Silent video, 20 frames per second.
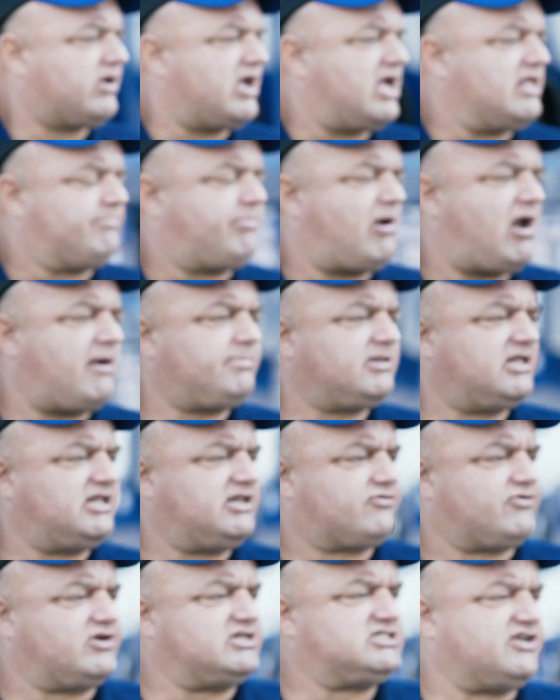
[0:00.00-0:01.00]
Okay,
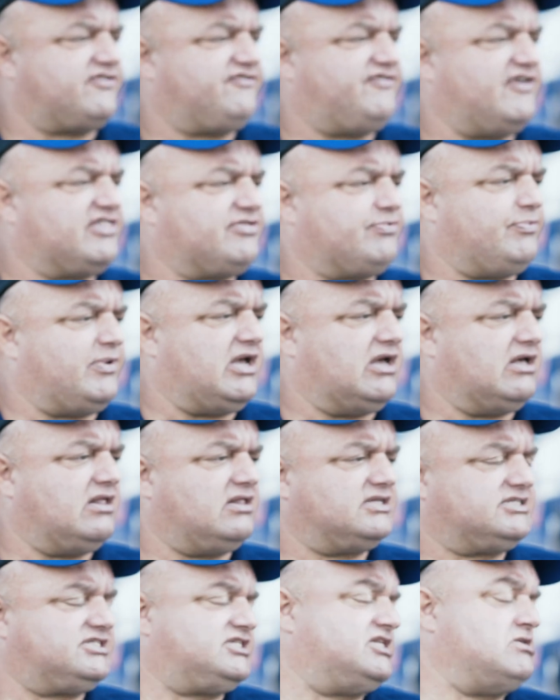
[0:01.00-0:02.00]
properly degrease your fifth
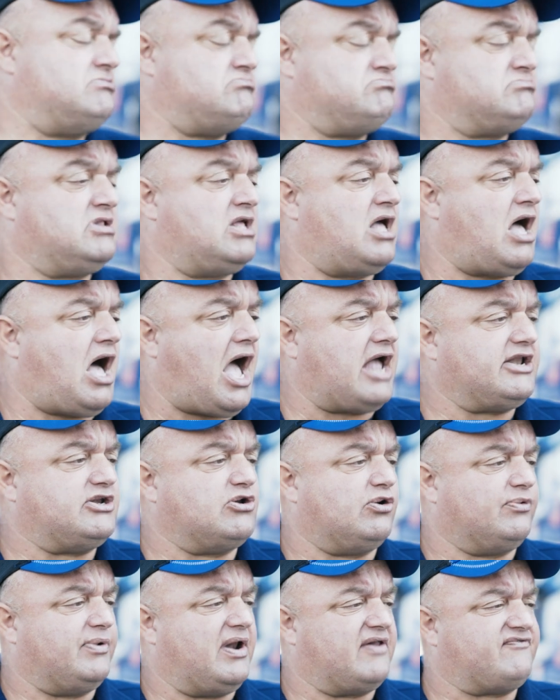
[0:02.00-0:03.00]
wheel. I
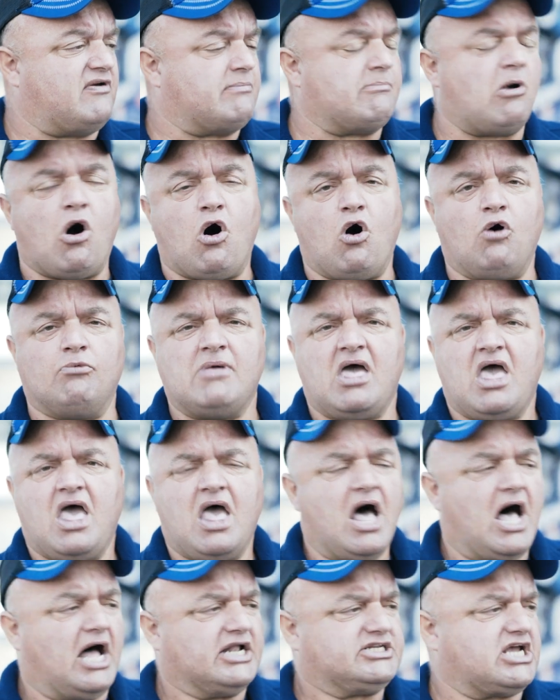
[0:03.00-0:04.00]
do it from home.
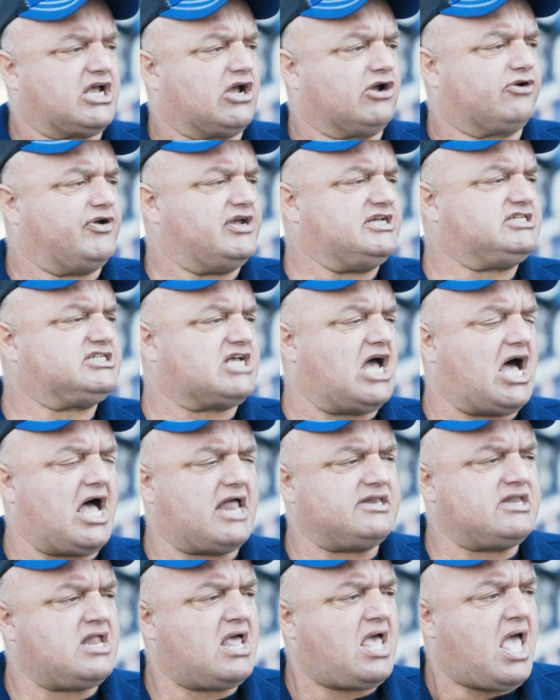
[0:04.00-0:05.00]
I'll take a grease
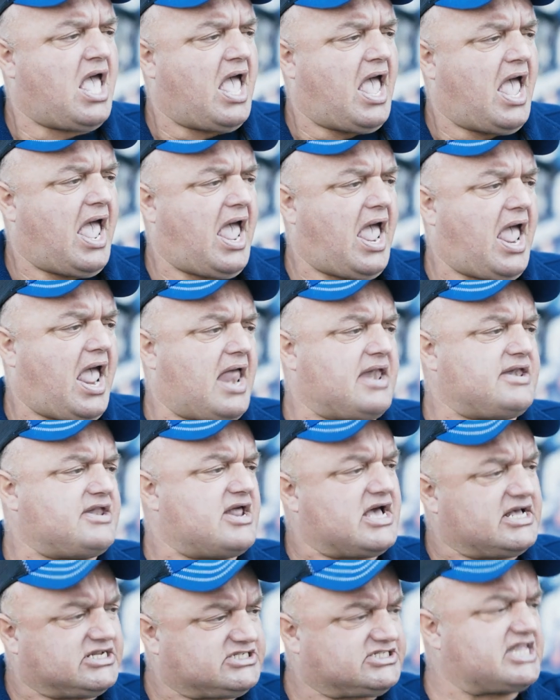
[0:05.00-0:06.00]
gun
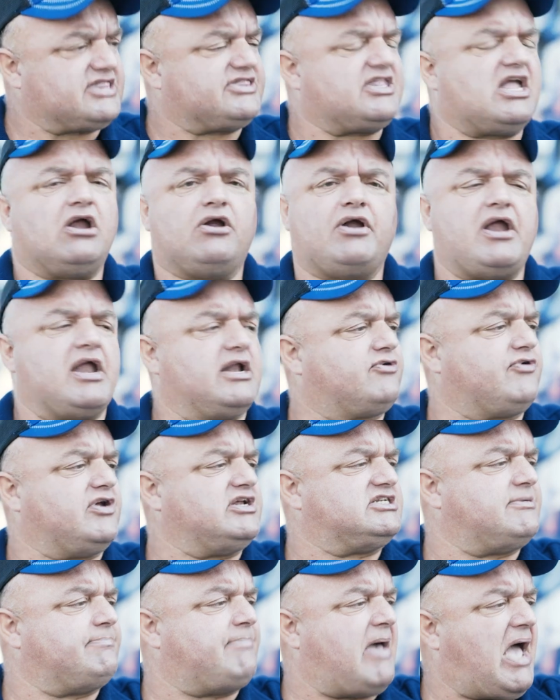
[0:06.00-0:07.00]
and uh, sit there and
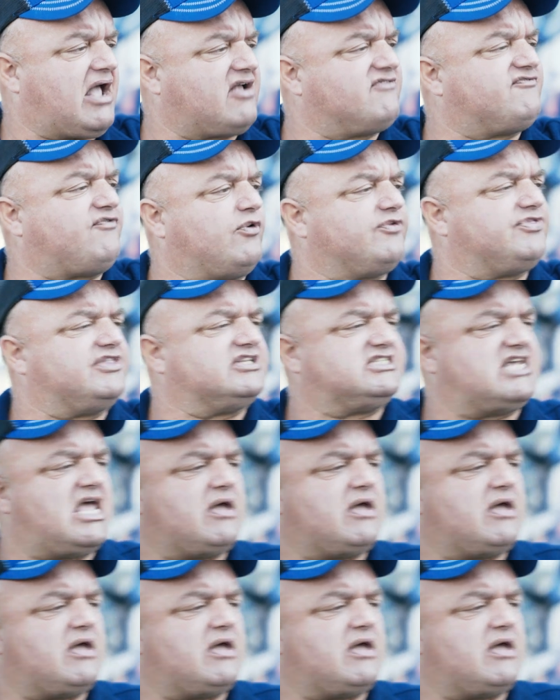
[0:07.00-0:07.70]
grease it back and forth the